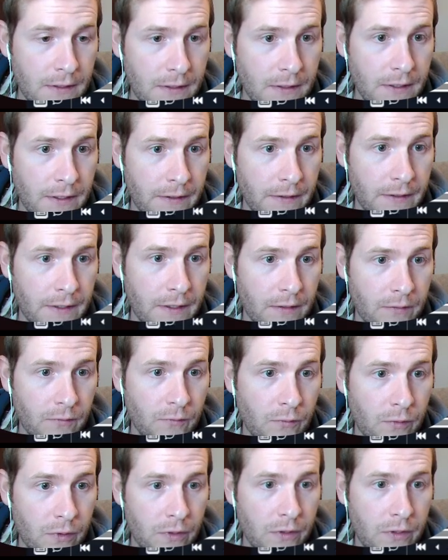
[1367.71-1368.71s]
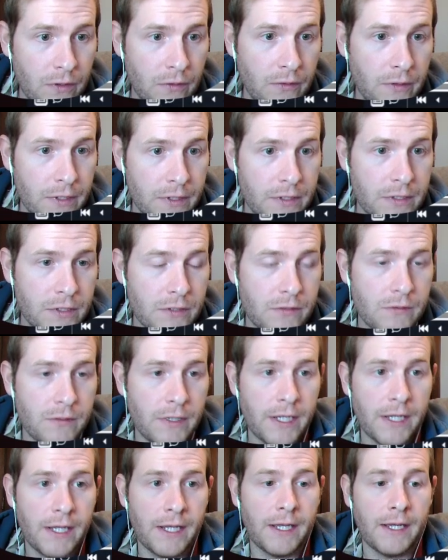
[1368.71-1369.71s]
And then we're going to
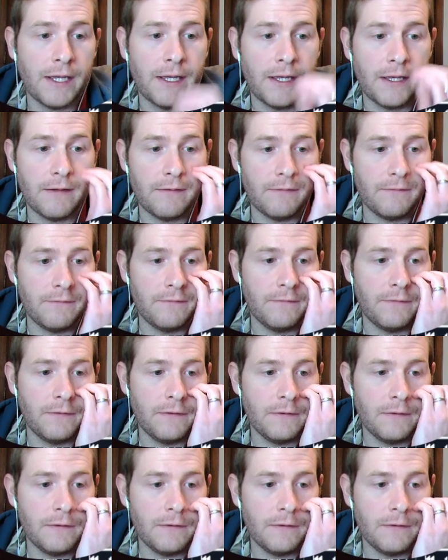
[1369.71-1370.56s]
have...